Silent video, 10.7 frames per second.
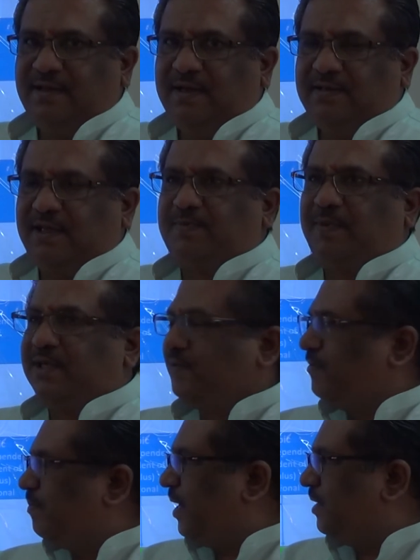The response of a
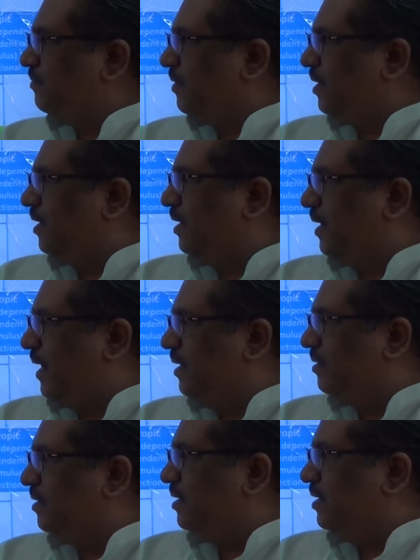plant for a
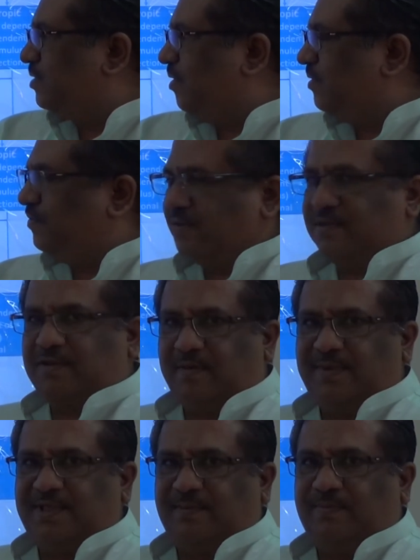light is called
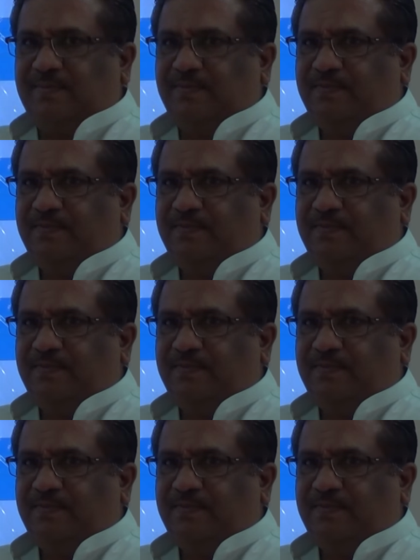phototropism.